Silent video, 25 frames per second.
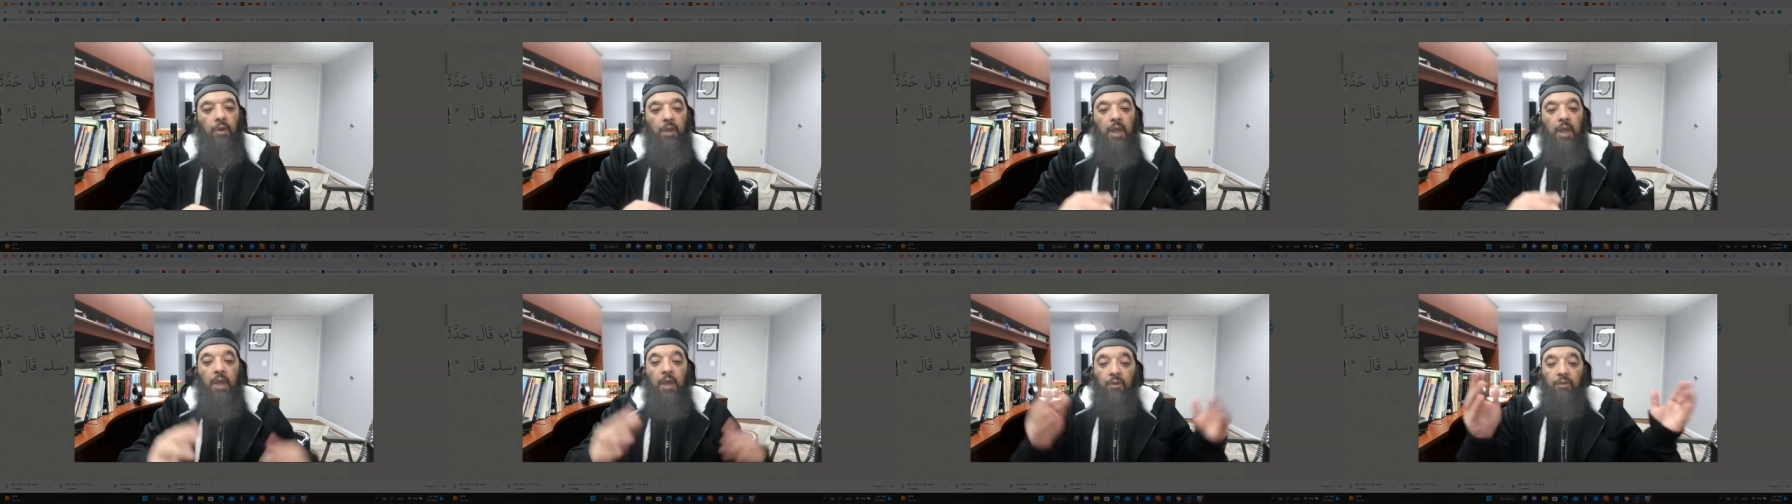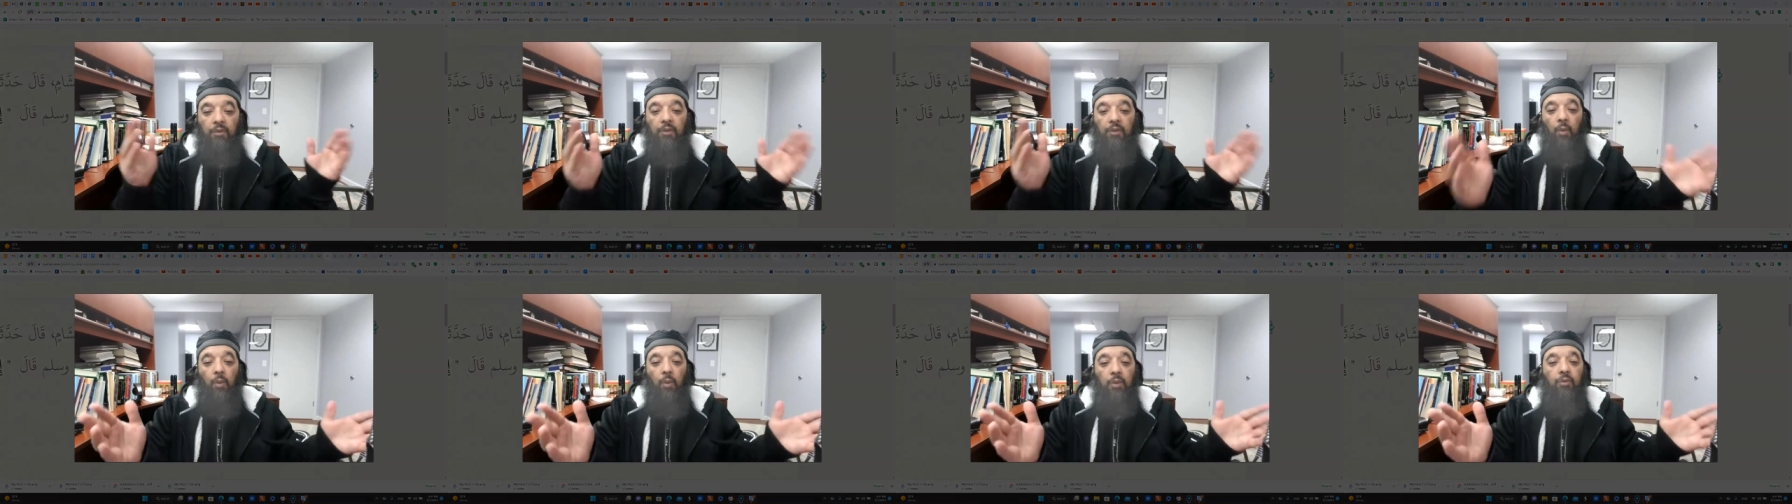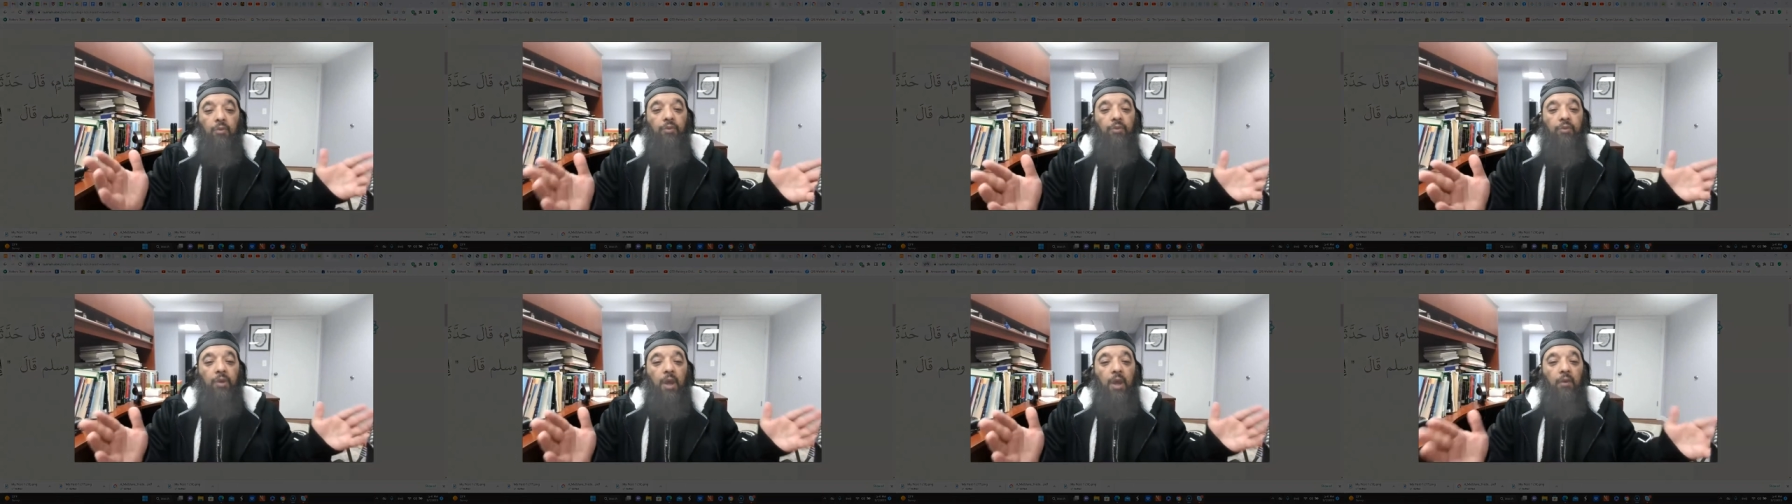he's the one
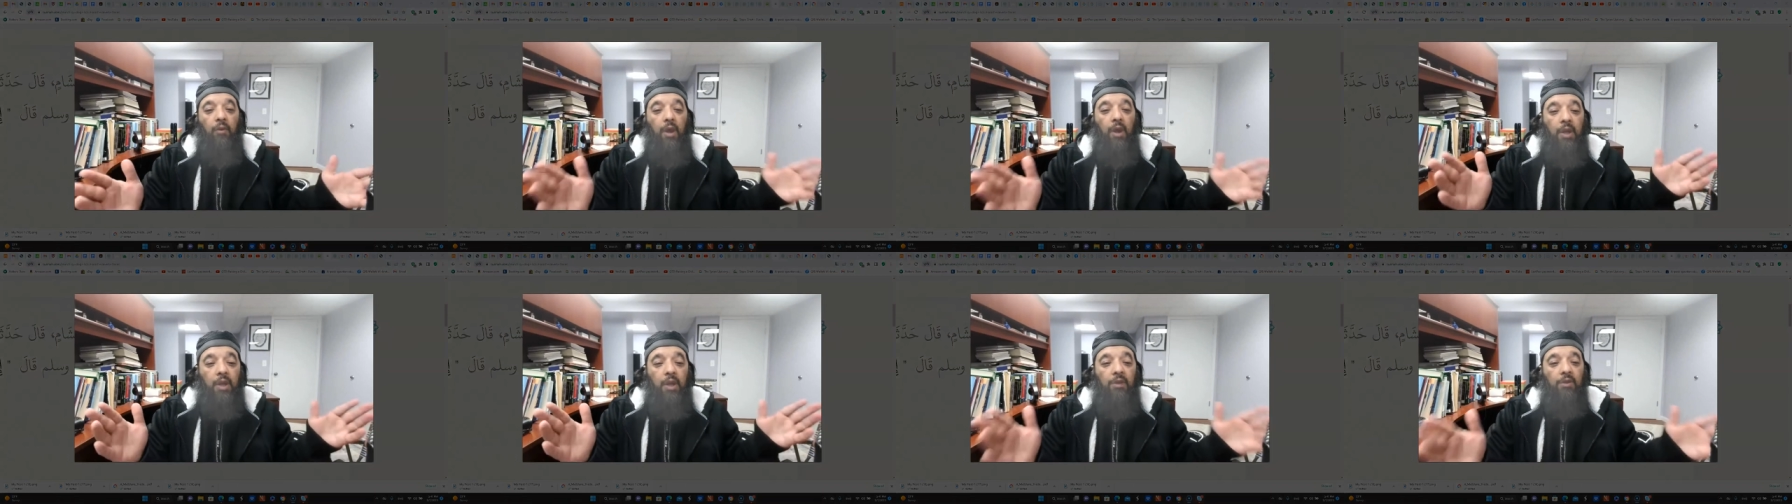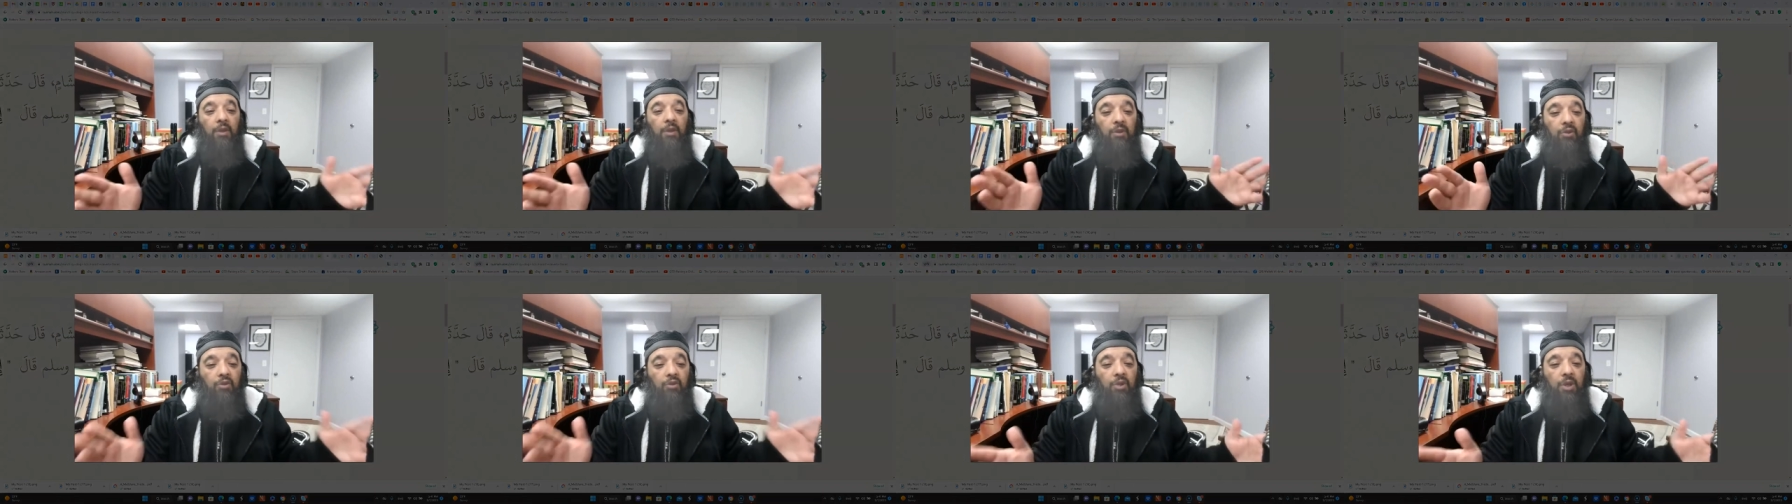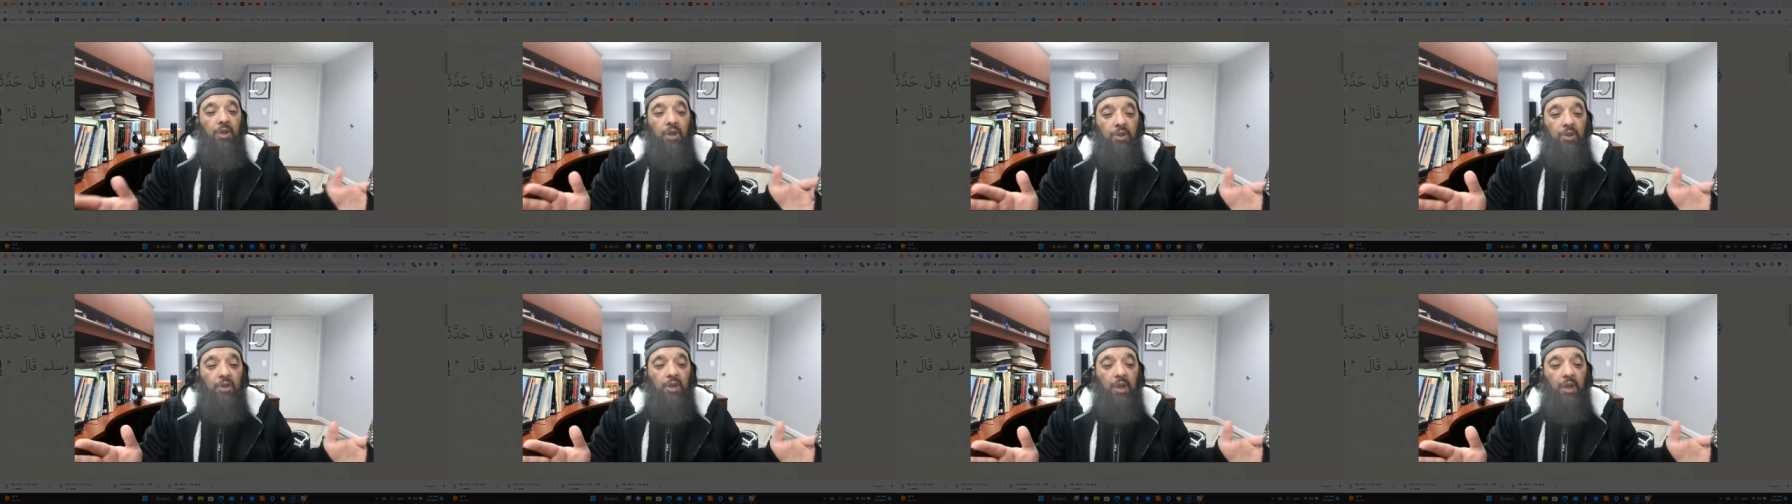who's narrating the
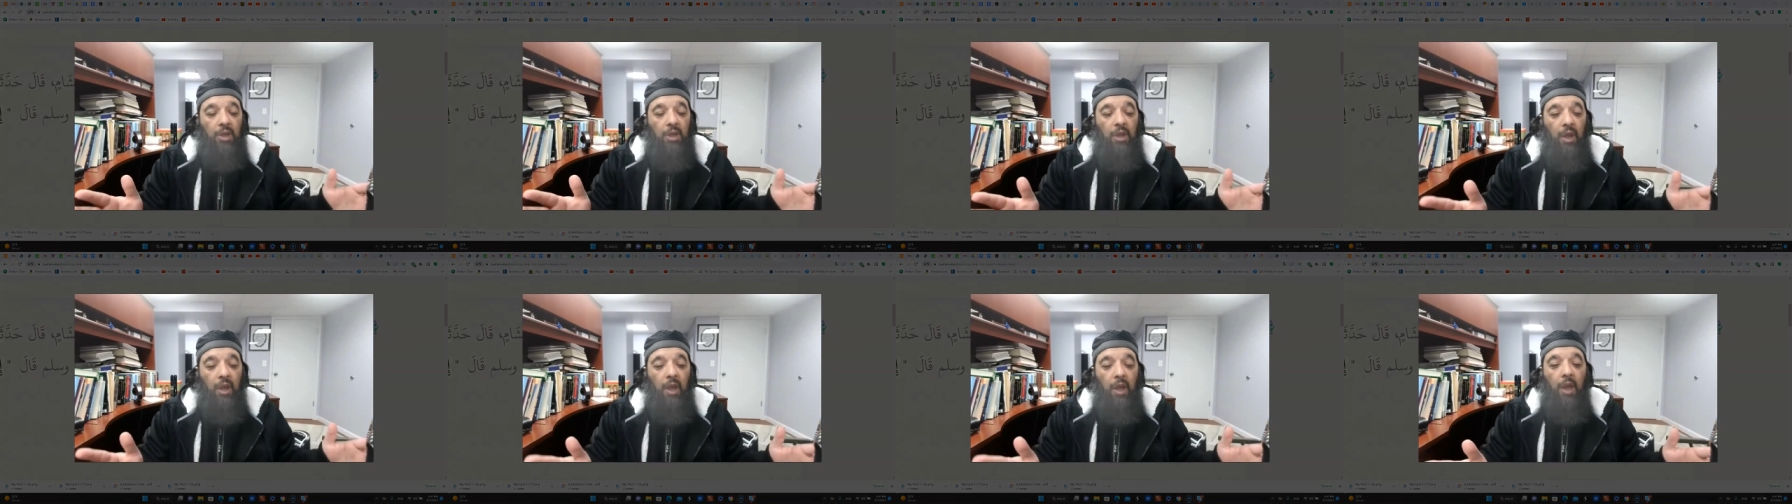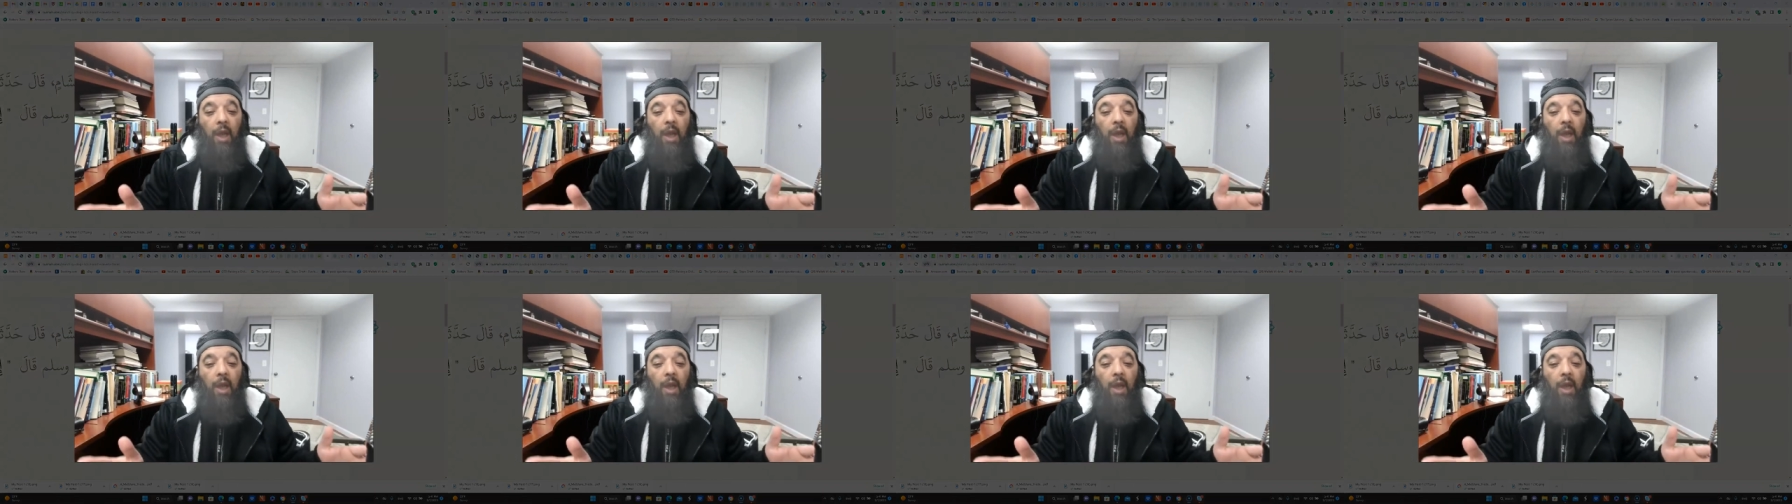tradition.